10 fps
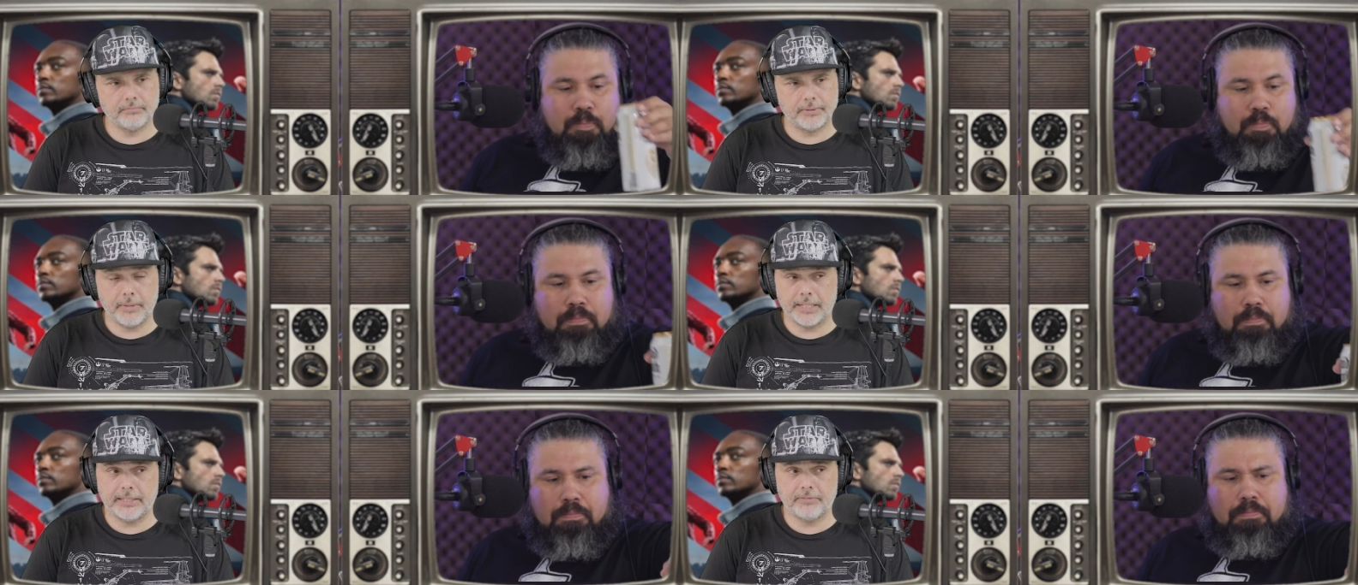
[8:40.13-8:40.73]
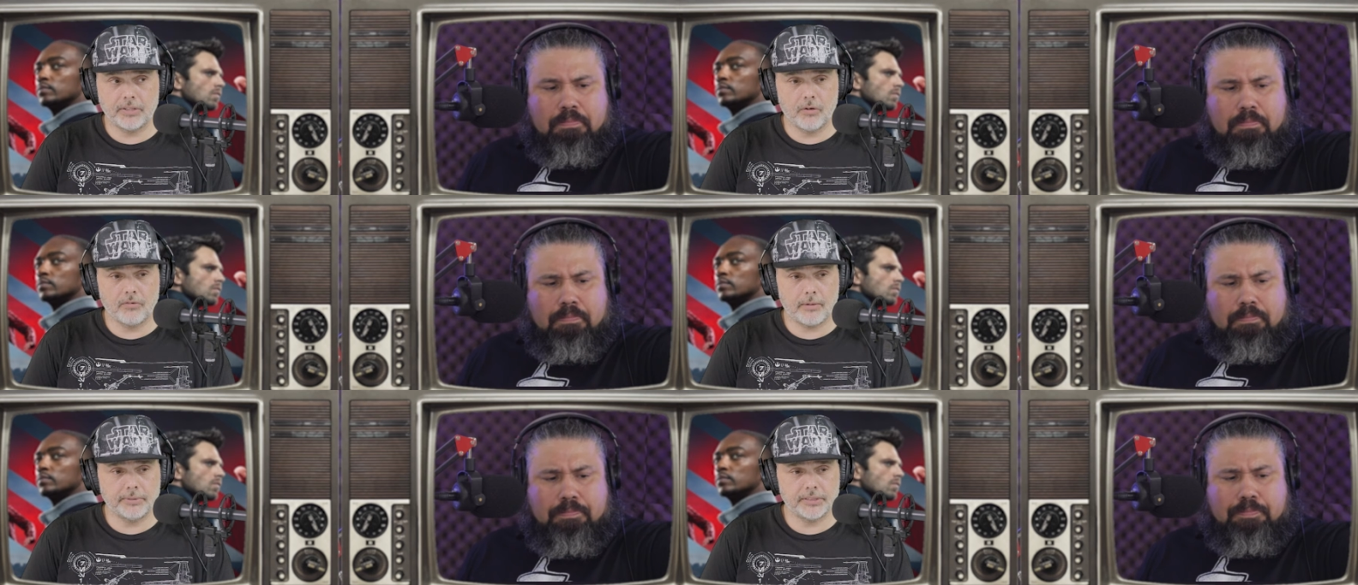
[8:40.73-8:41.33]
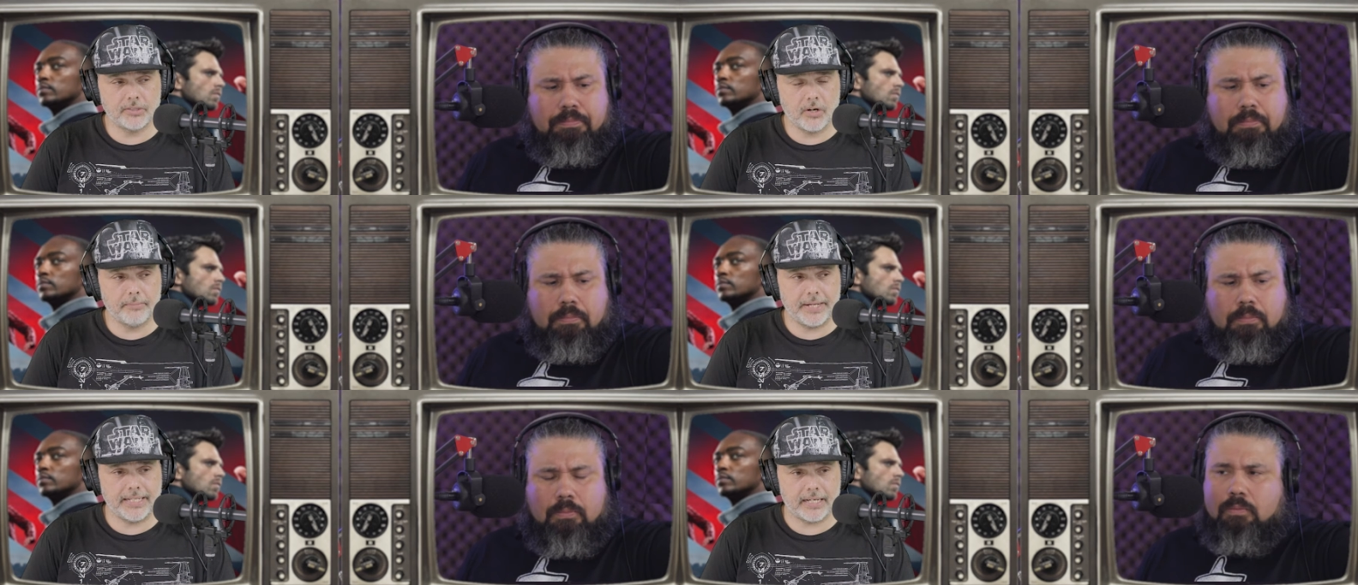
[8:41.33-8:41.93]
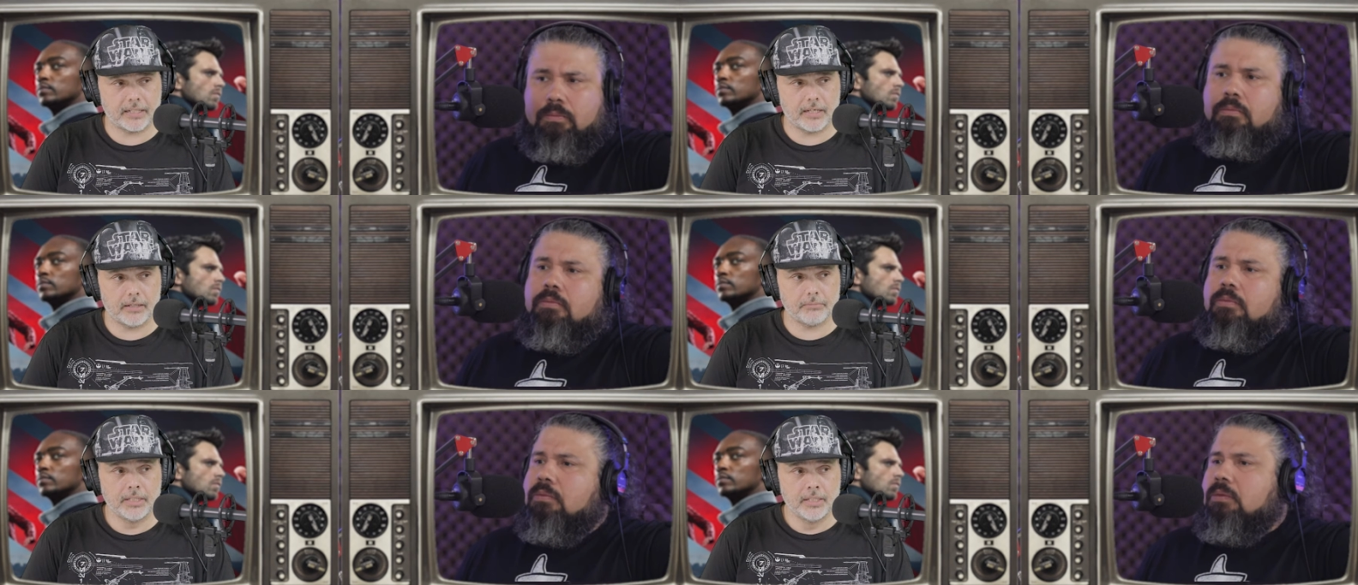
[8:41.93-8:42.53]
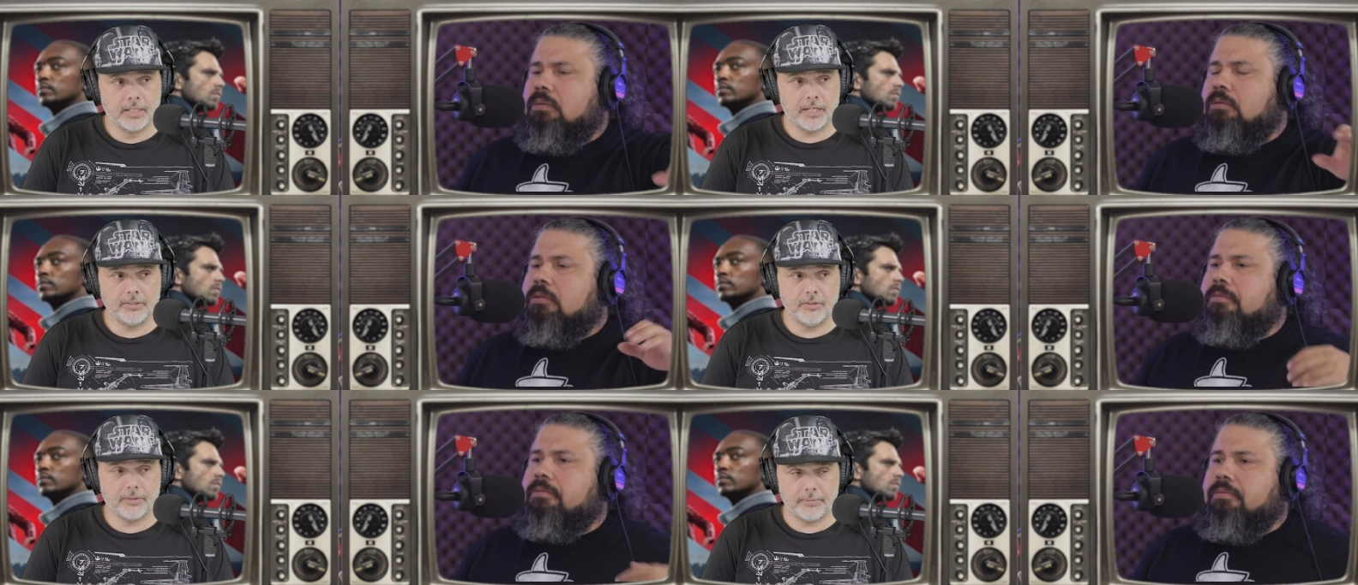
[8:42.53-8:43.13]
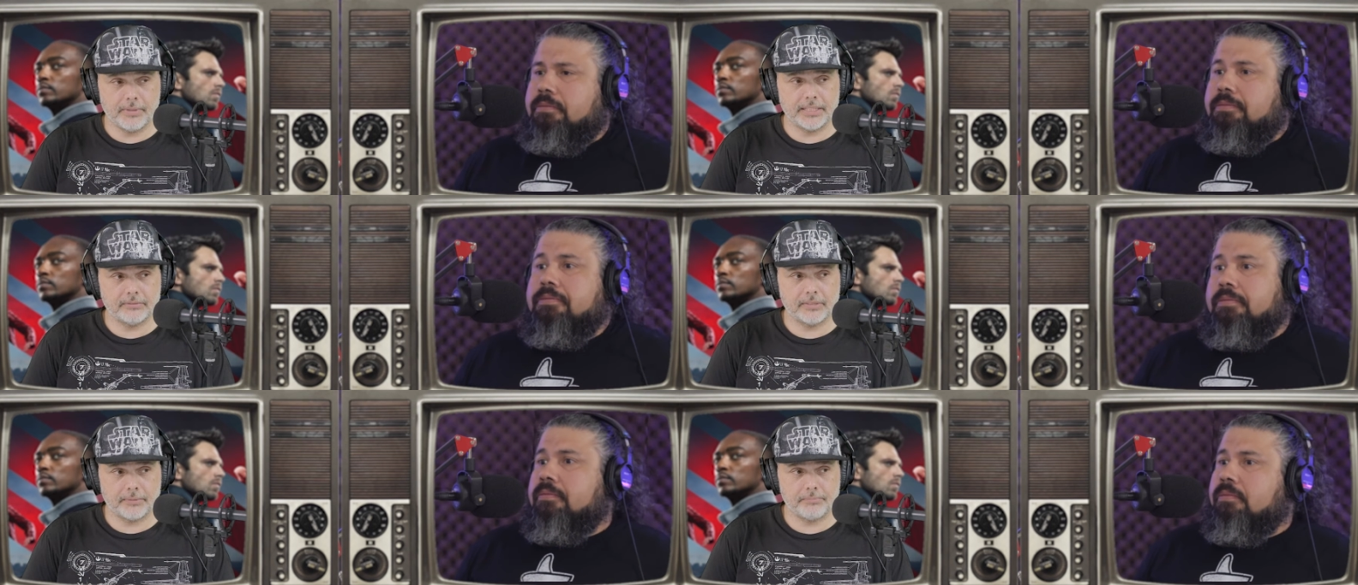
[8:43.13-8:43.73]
Speaker 1: He might even go Robert Z'Dar maniac cop. I don't know. He might